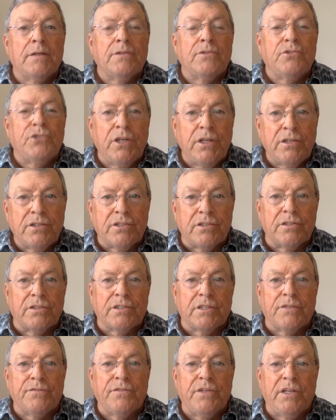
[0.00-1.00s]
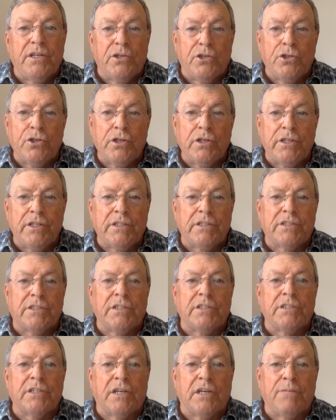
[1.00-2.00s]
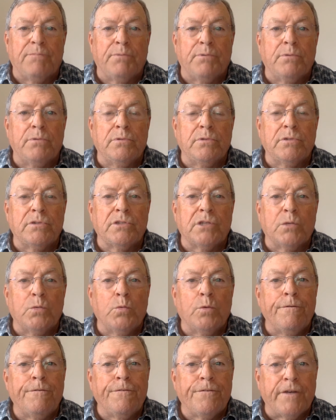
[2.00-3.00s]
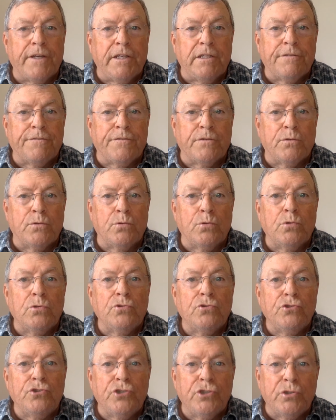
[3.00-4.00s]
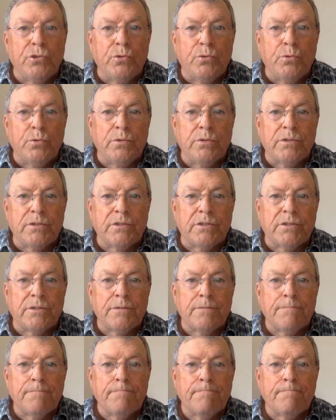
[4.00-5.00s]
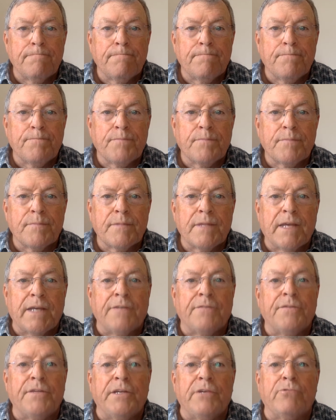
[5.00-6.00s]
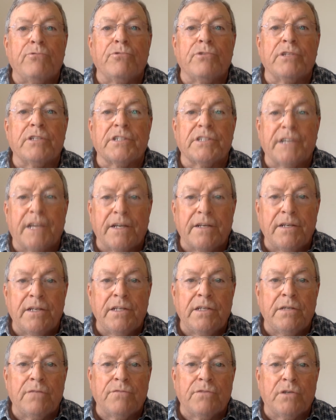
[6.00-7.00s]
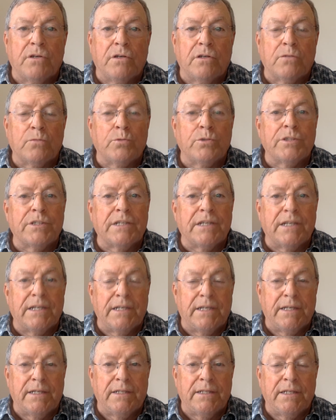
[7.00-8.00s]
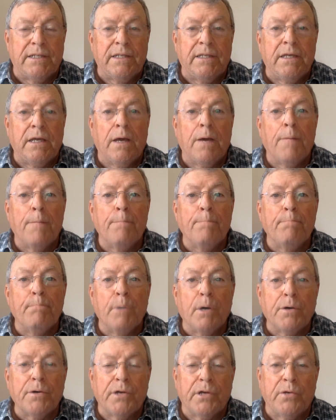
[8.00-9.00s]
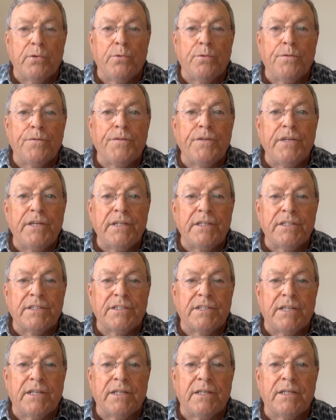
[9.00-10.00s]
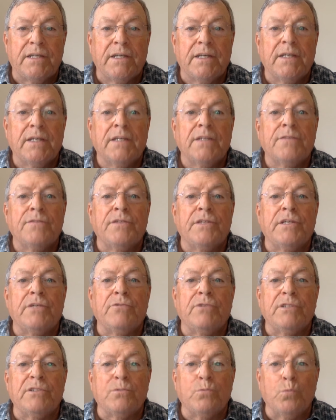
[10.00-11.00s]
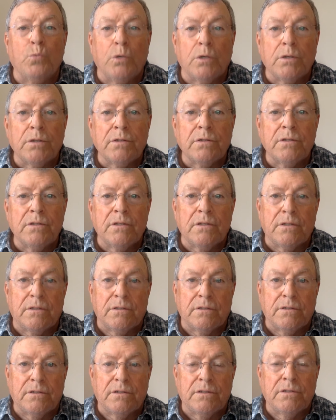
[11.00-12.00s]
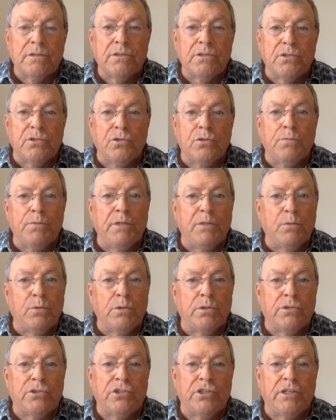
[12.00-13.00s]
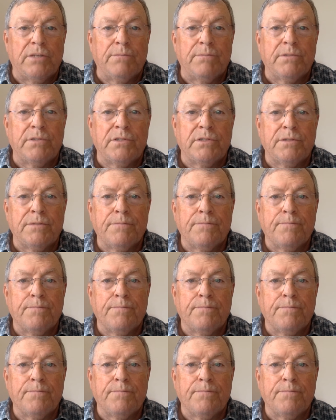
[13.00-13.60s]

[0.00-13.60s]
Jesus and the earliest disciples were faithful Jews, and their understanding of God was clearly monotheistic. There is one God to be worshipped.